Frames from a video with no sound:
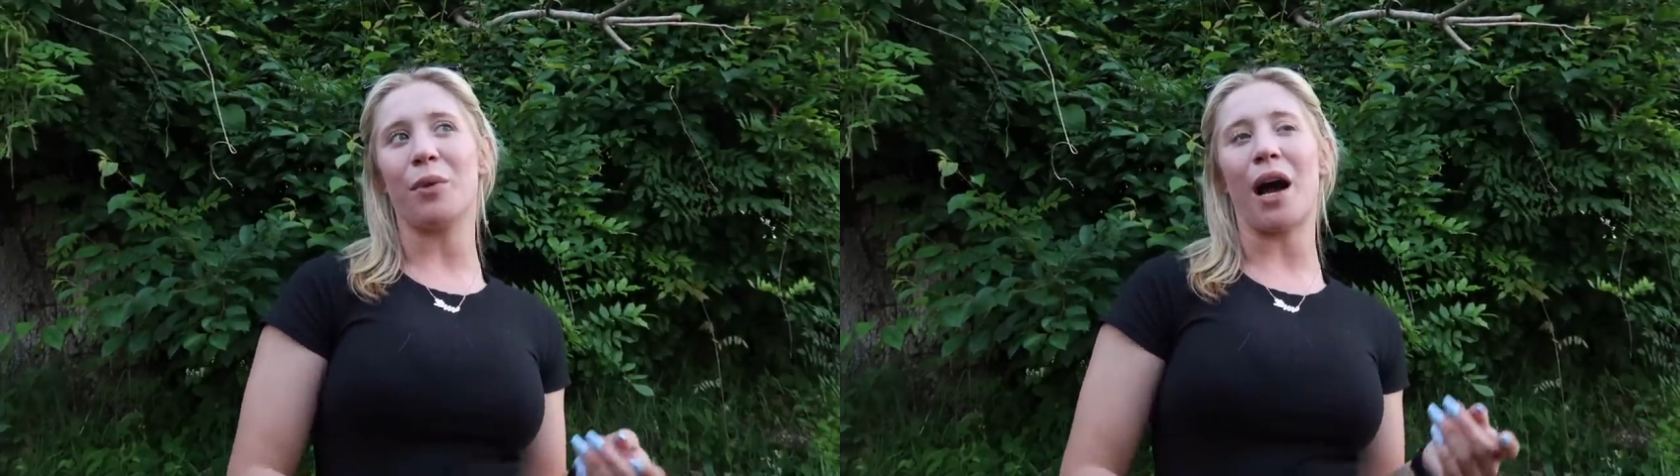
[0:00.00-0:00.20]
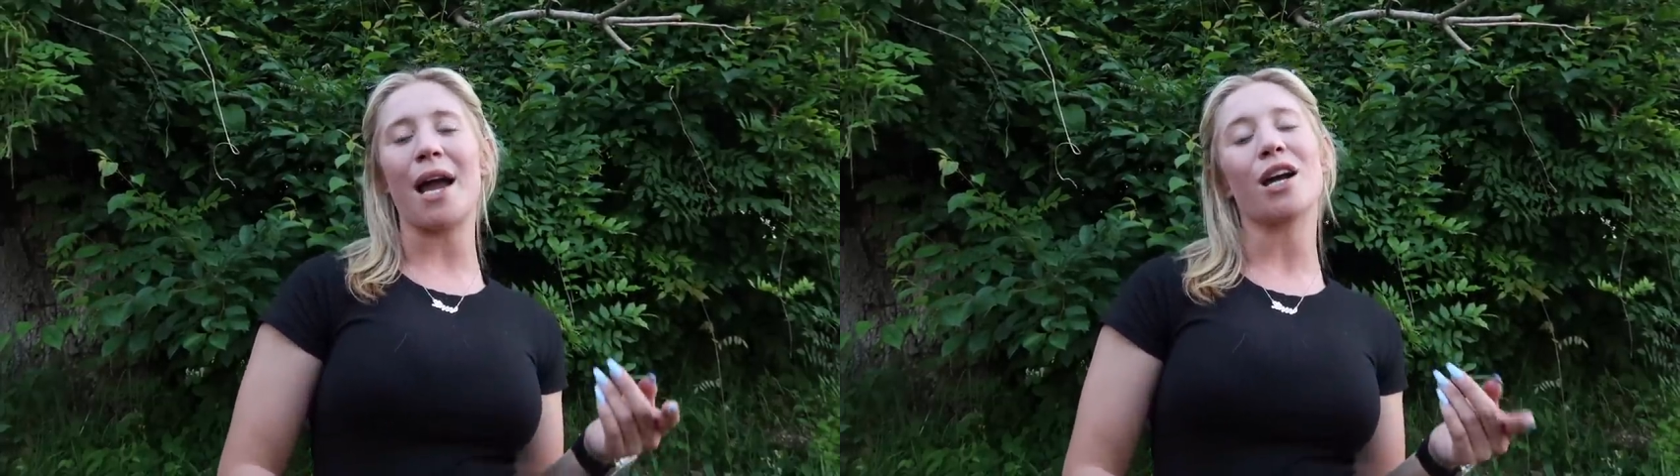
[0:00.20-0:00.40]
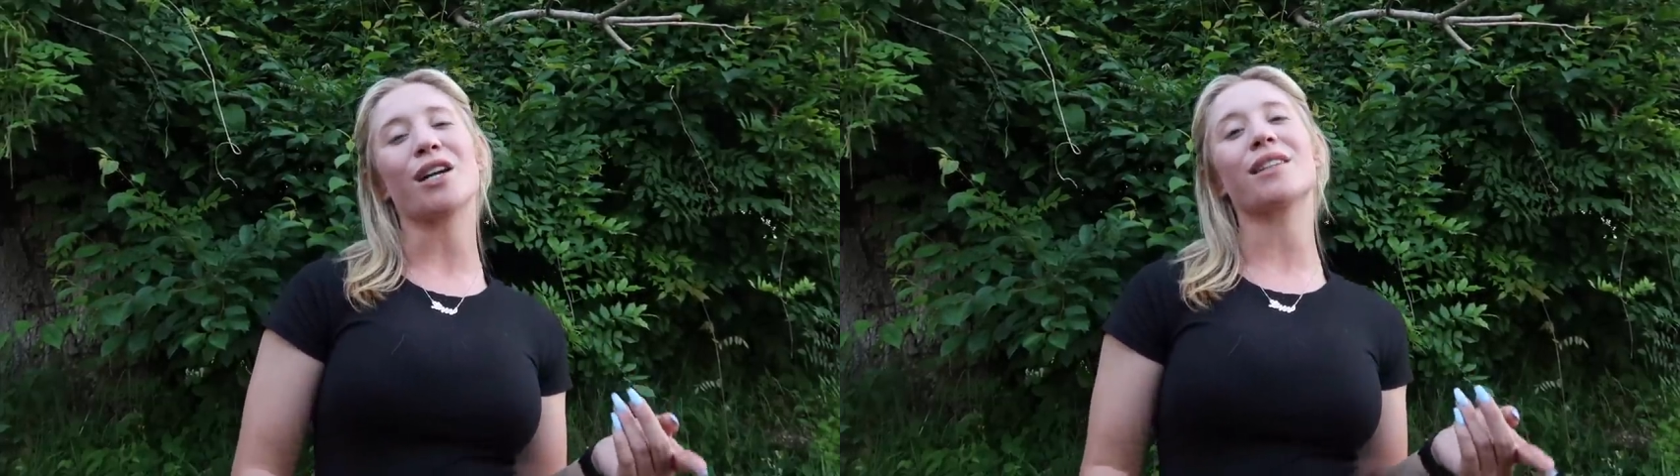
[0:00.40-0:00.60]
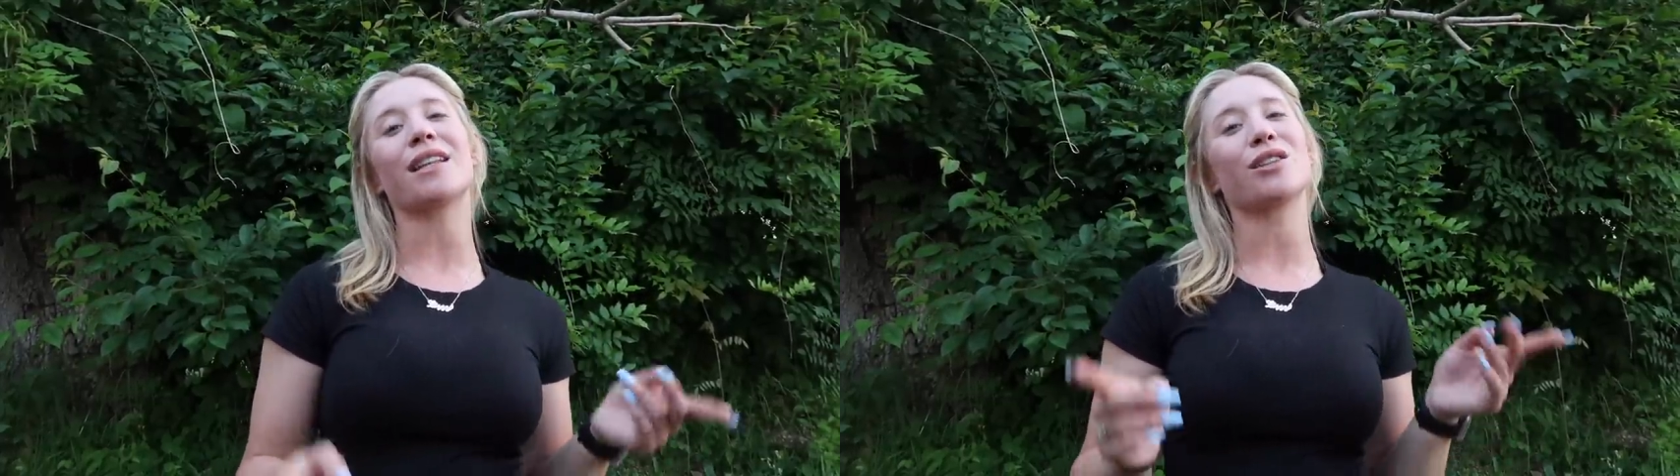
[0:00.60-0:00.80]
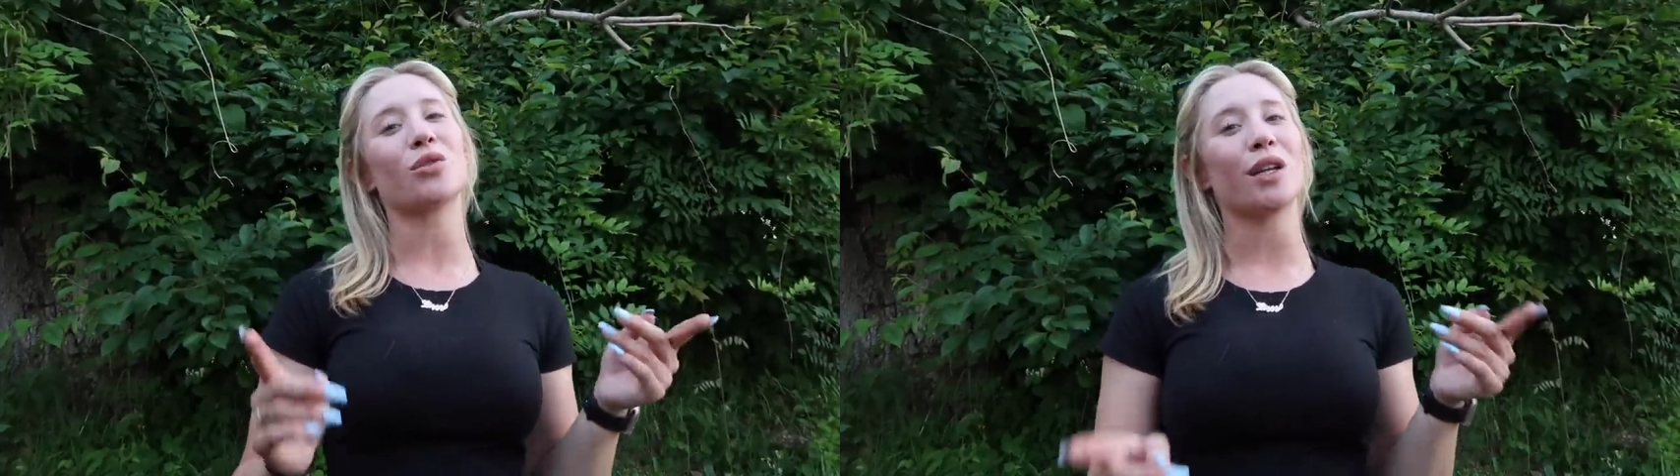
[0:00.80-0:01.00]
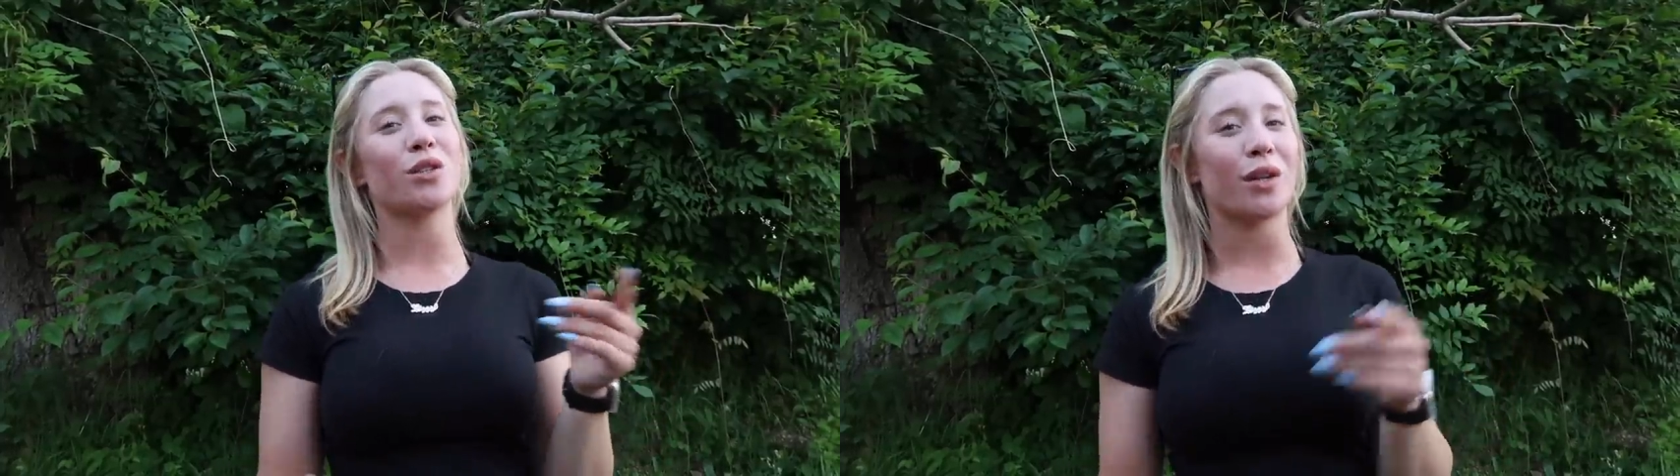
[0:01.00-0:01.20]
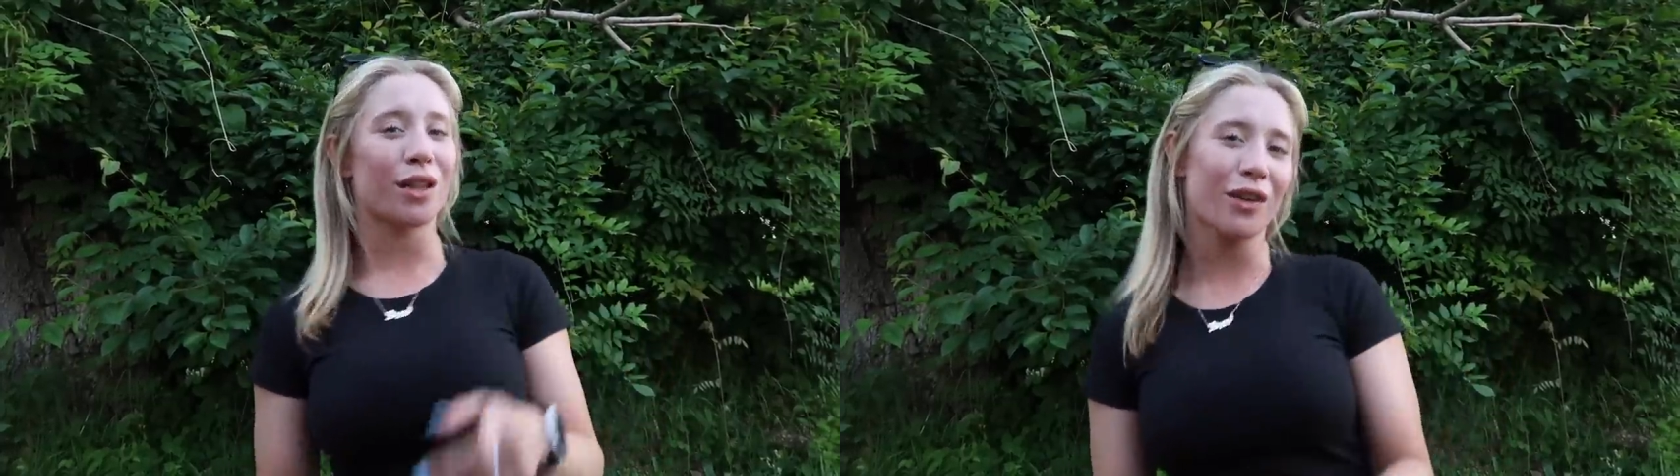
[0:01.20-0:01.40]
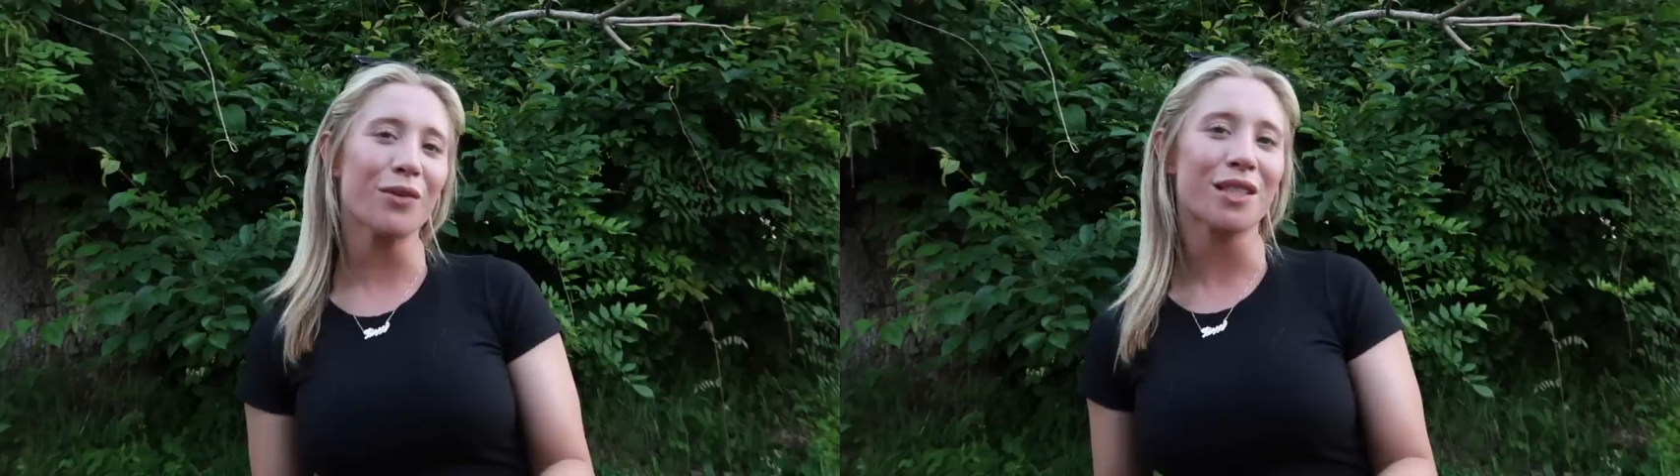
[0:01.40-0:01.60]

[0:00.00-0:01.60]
but I heard that the 2023